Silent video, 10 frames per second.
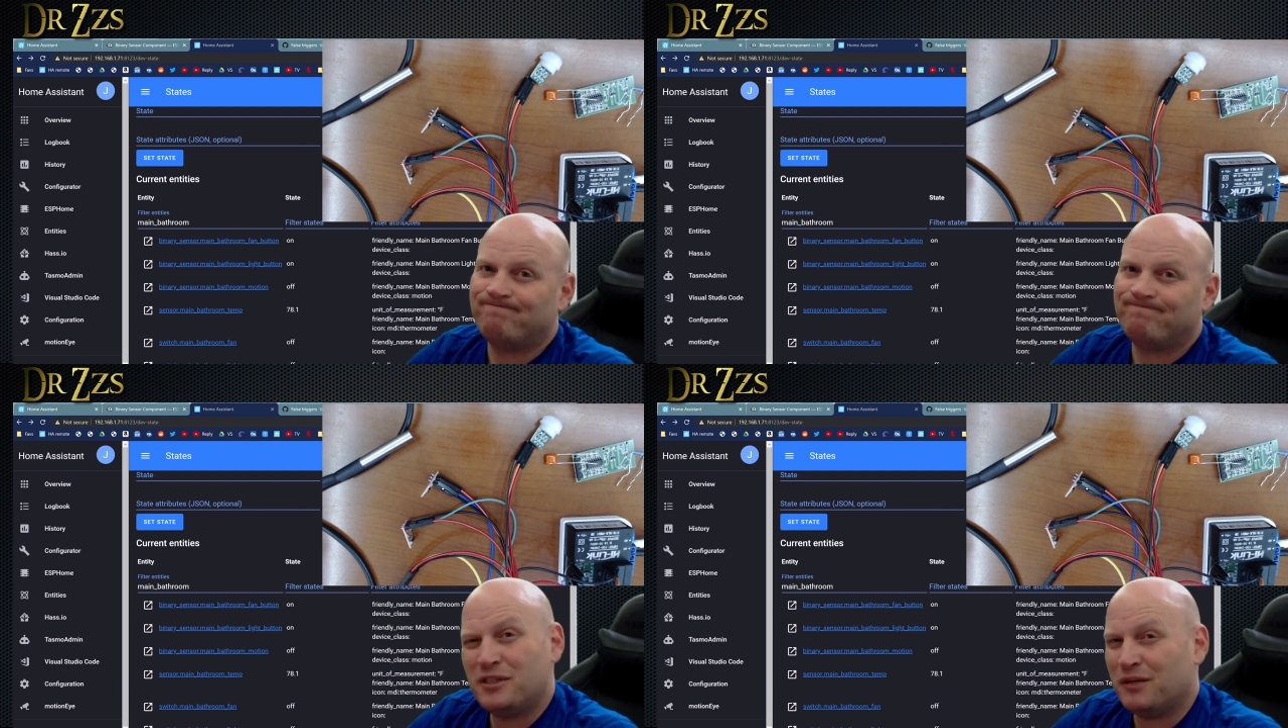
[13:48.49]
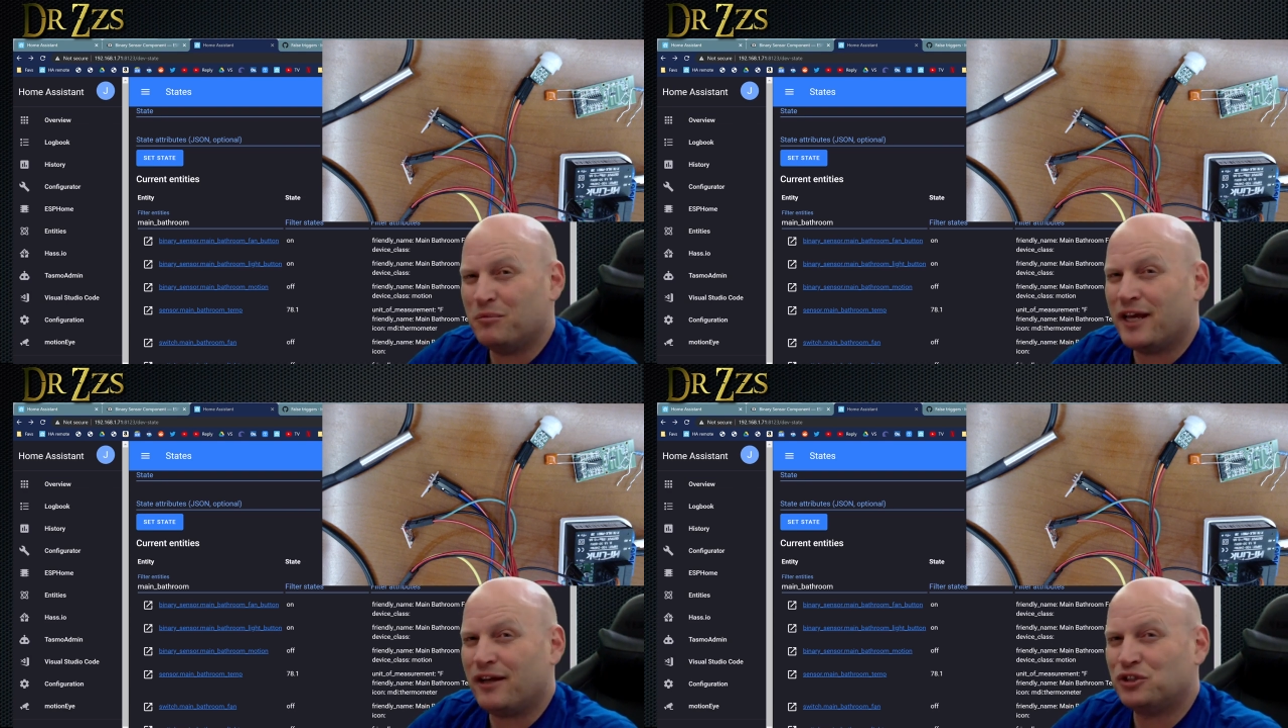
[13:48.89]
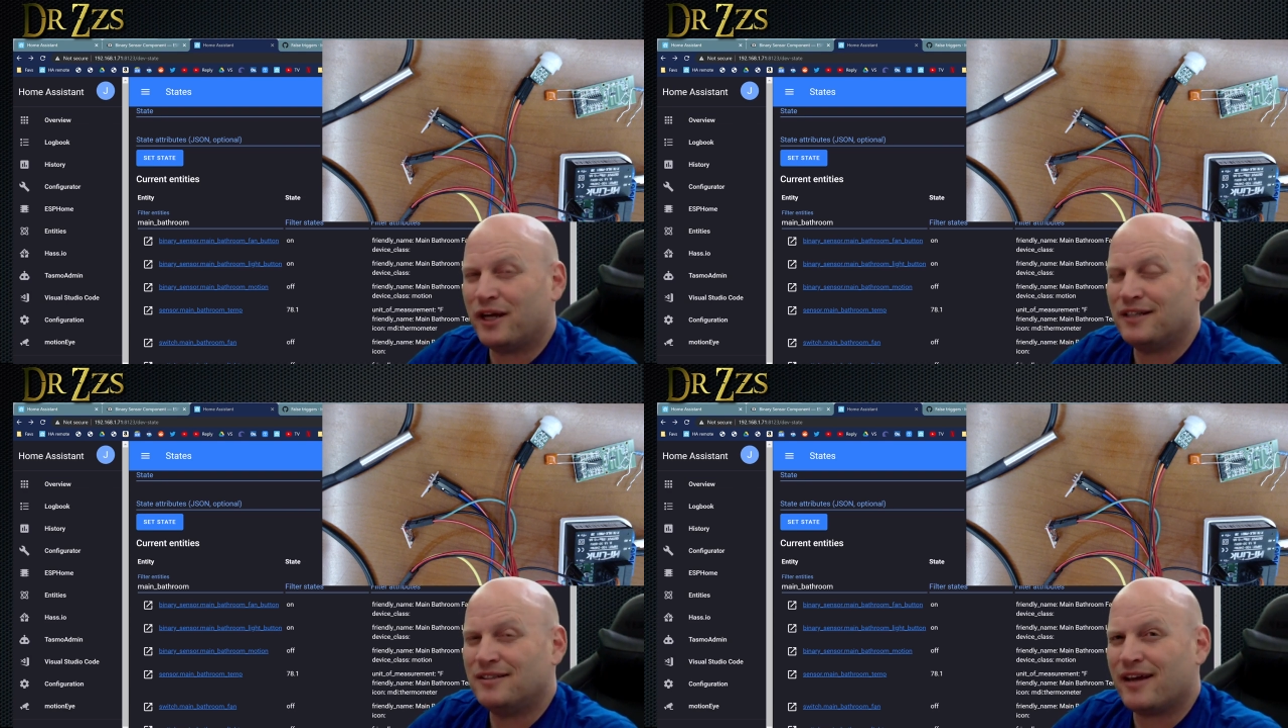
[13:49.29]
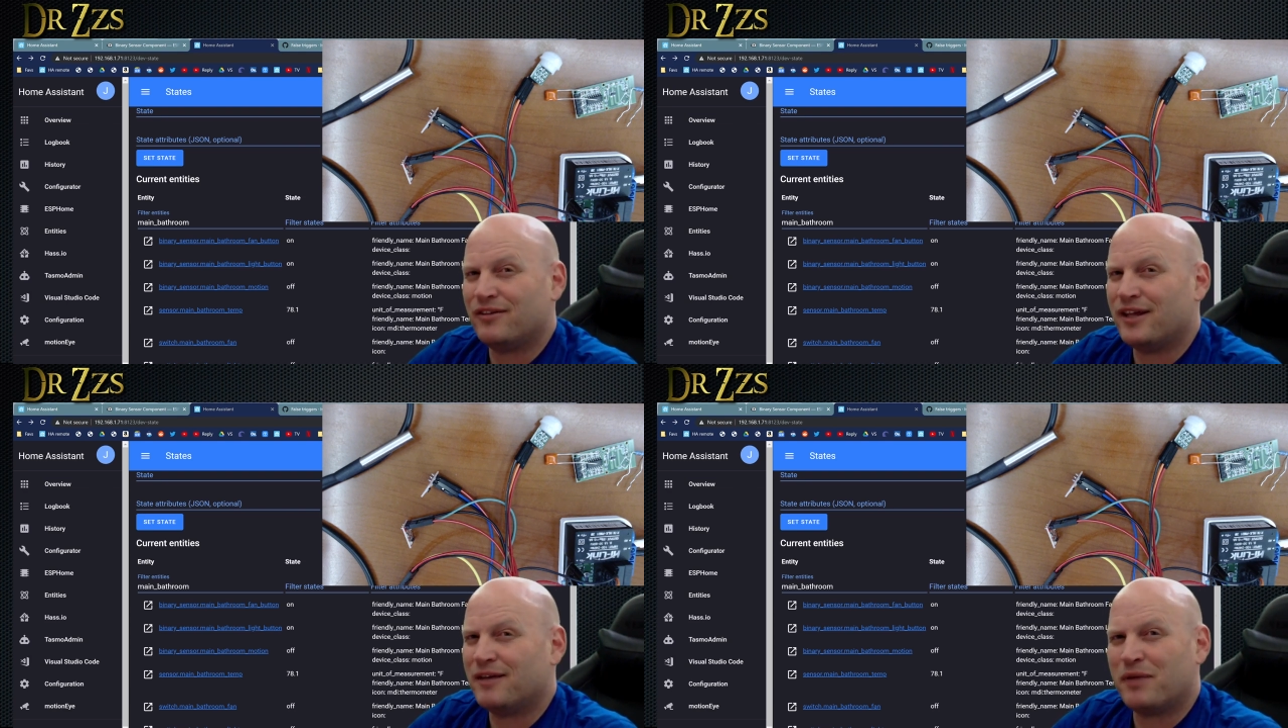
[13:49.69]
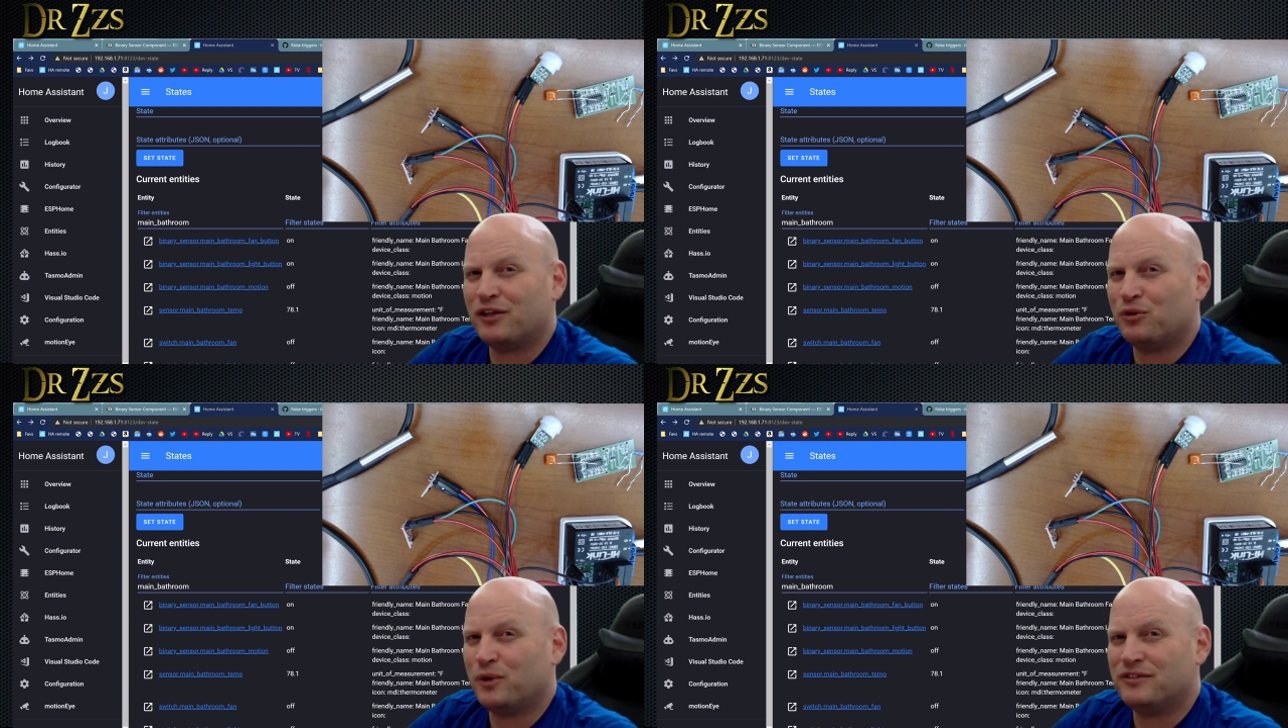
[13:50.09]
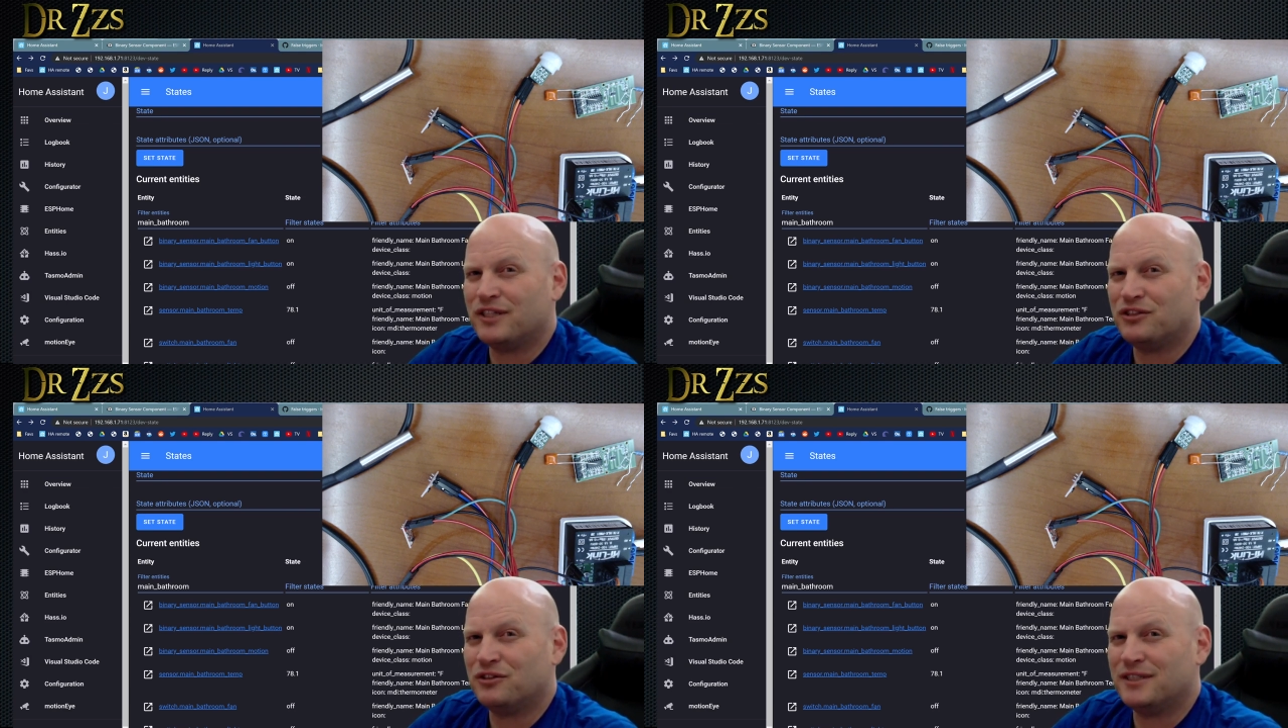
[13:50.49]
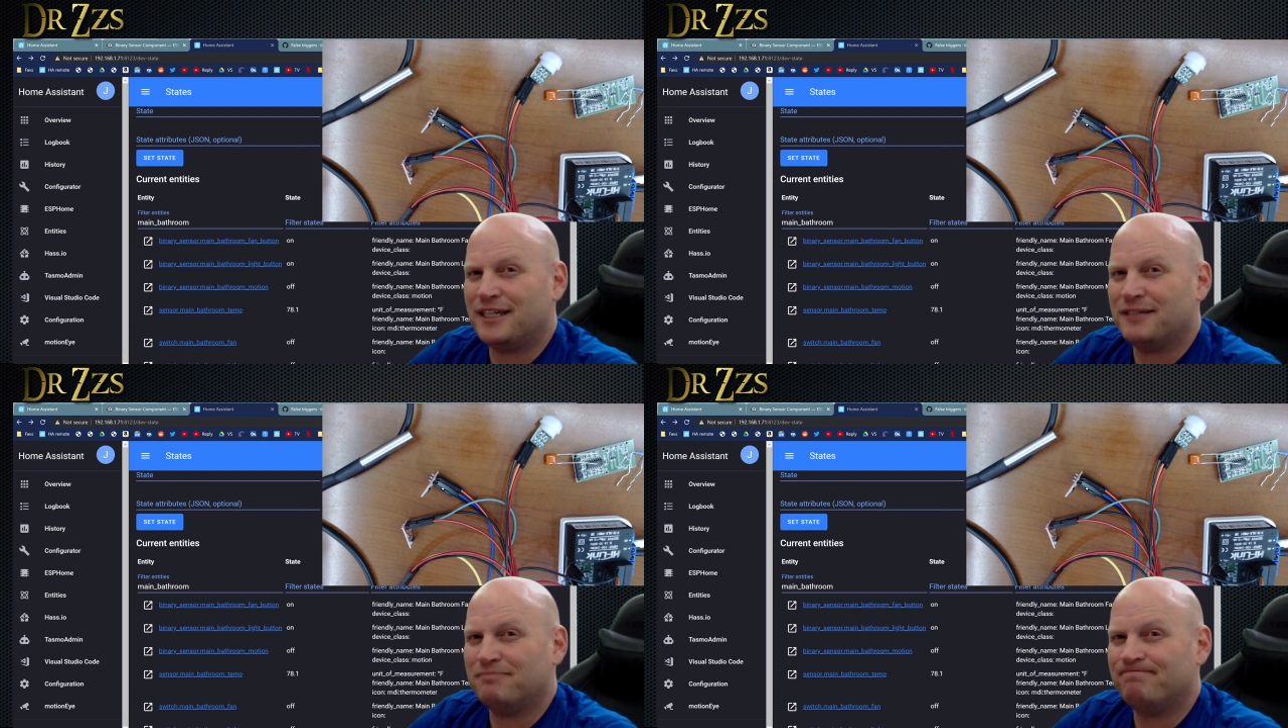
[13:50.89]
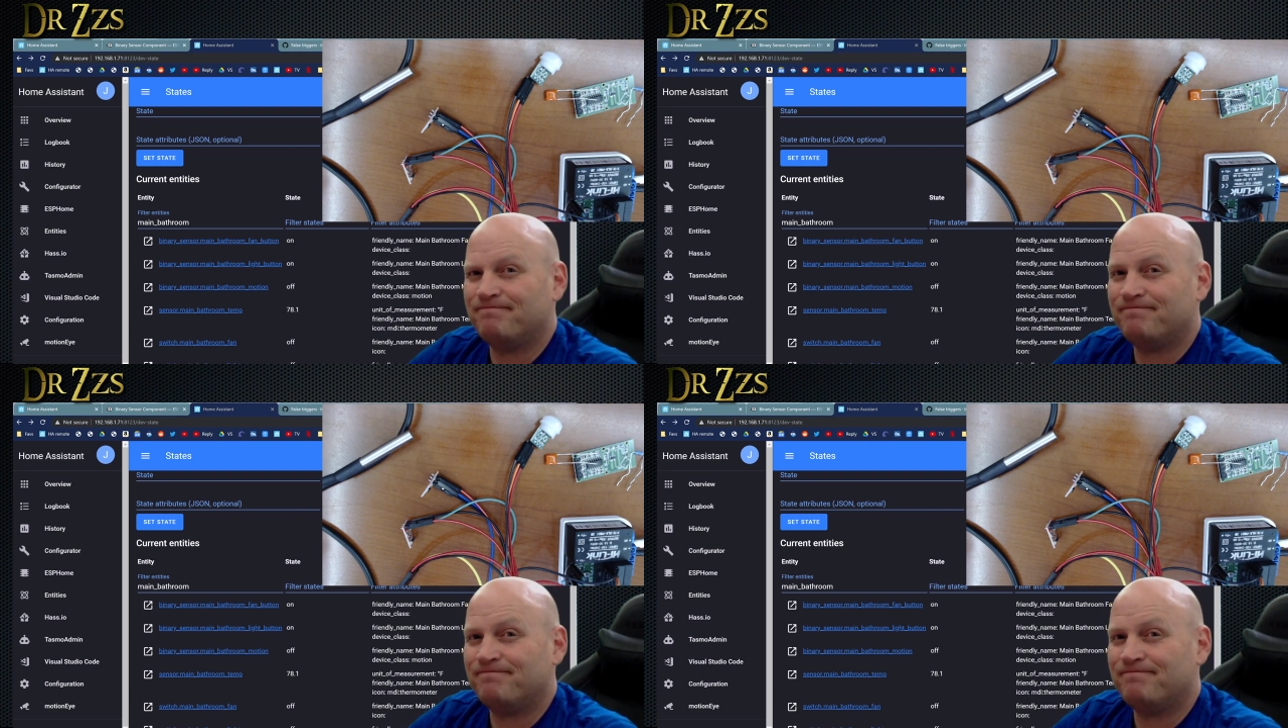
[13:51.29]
Maybe someday I'll try and tackle that microwave sensor again.